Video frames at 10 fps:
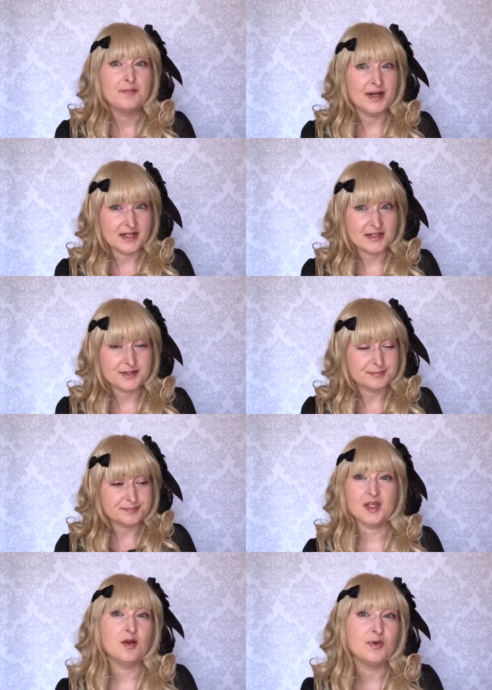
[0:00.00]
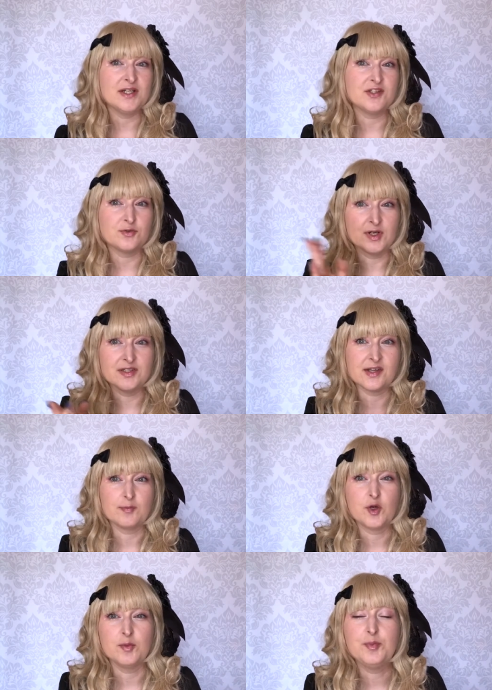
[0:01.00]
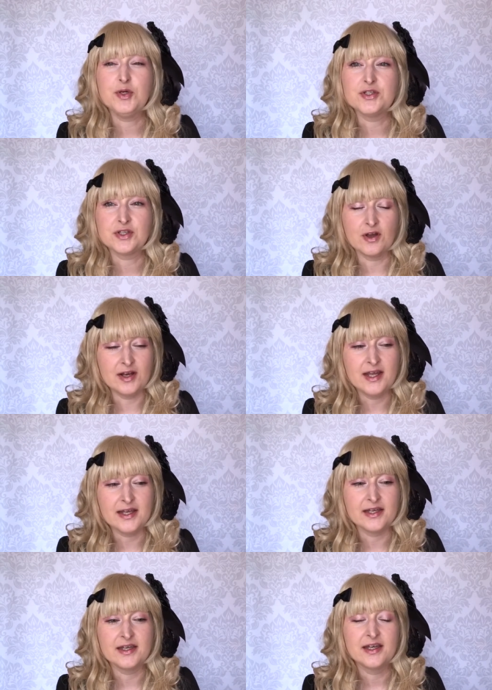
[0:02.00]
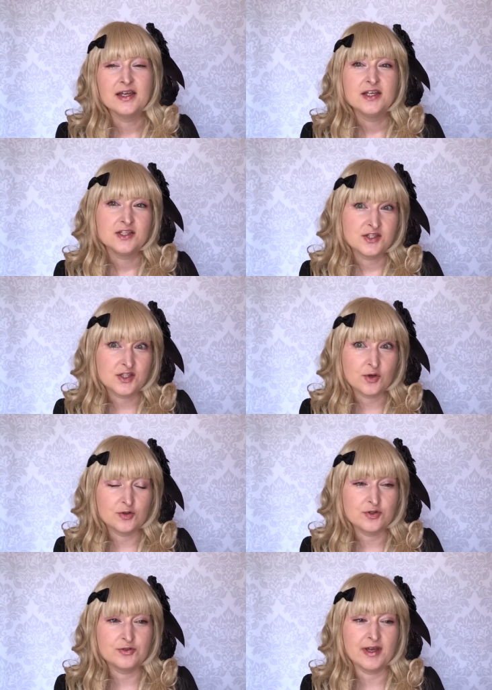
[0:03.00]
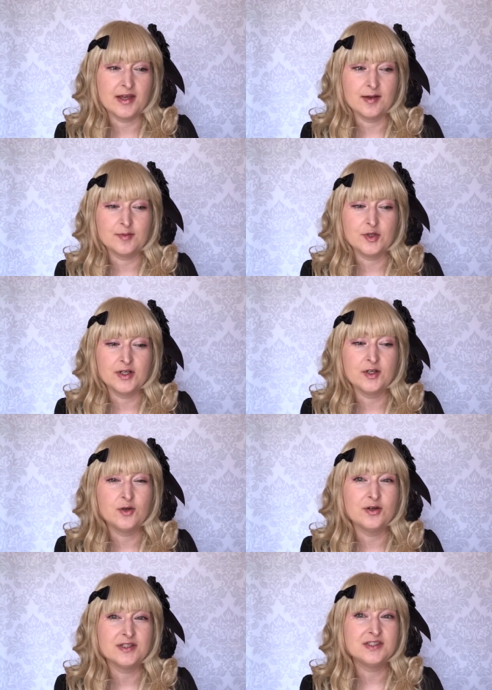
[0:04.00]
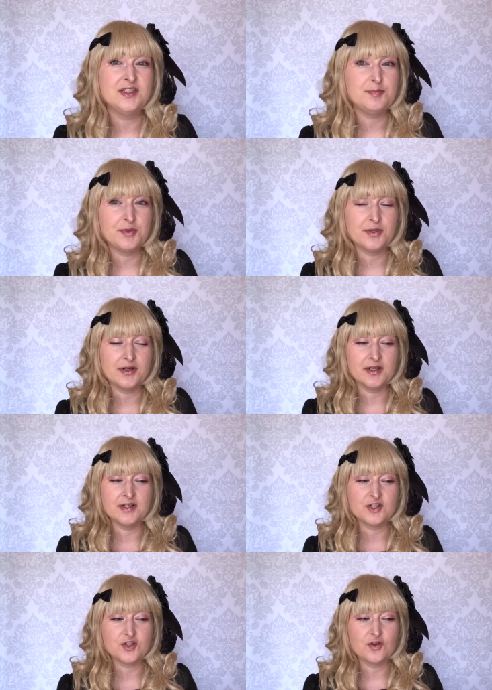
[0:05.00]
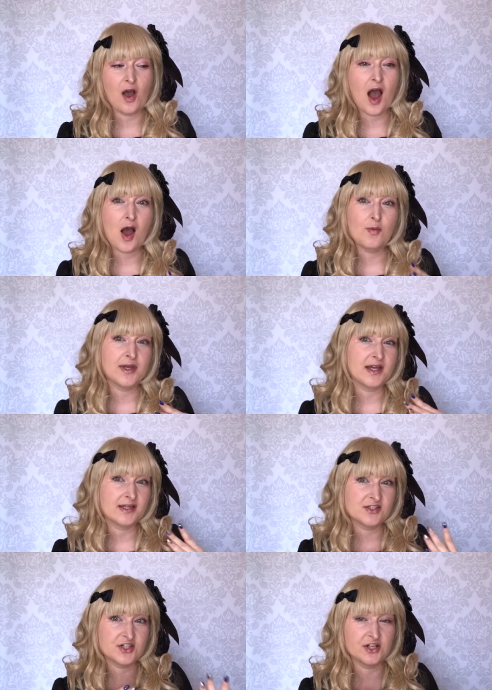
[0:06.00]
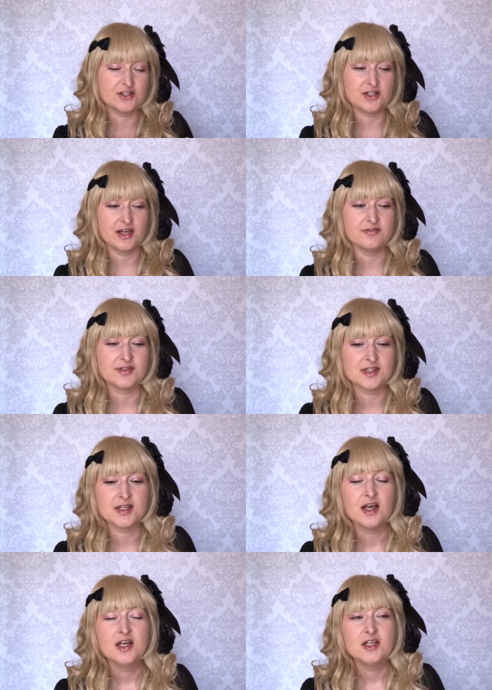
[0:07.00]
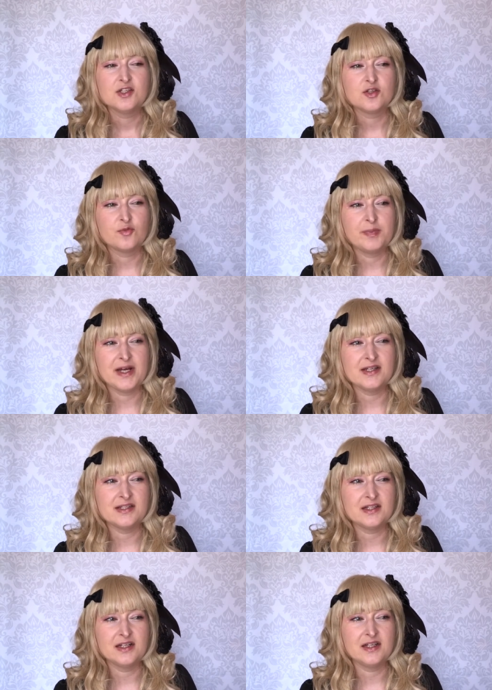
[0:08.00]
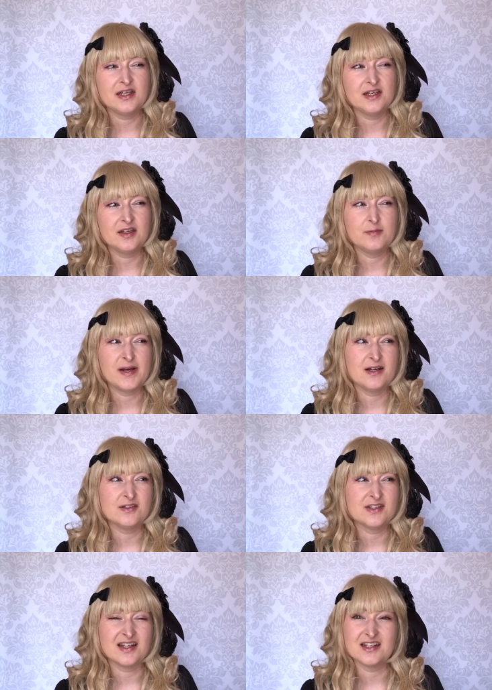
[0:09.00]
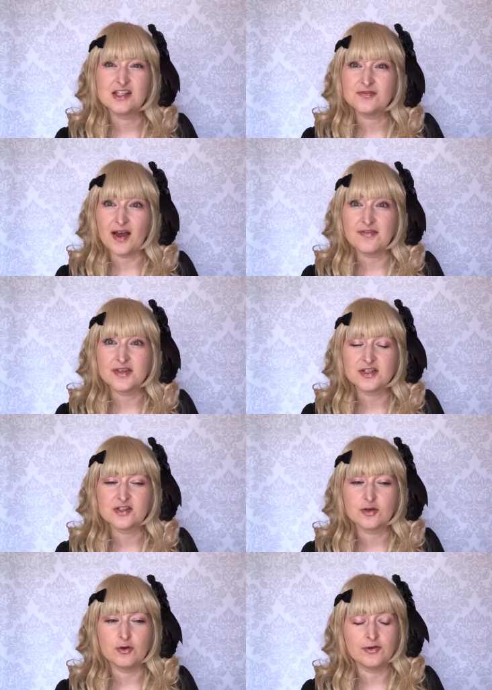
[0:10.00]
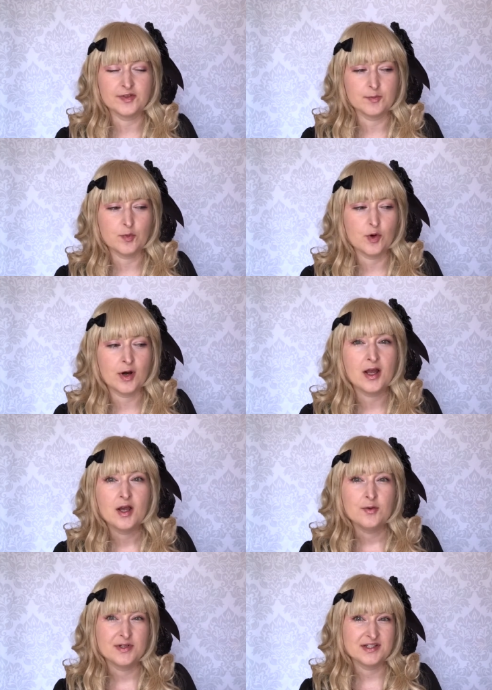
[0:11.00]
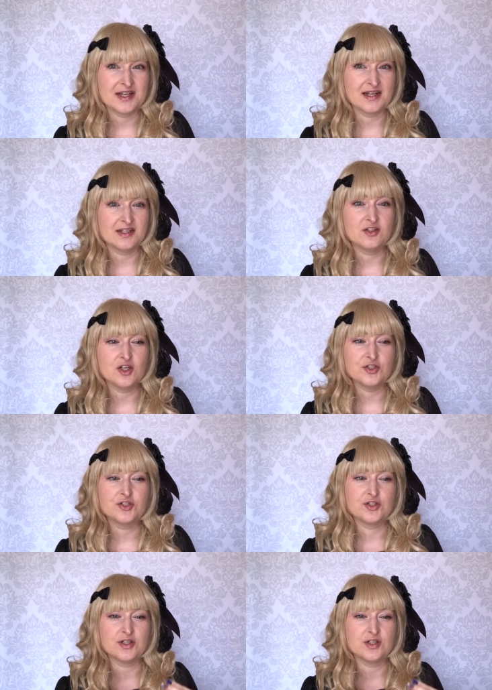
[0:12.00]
but when it's released I'm gonna put a link. So today I'm gonna go deeper into how we exchange gifts. So basically, about at least five years ago or even more, we decided not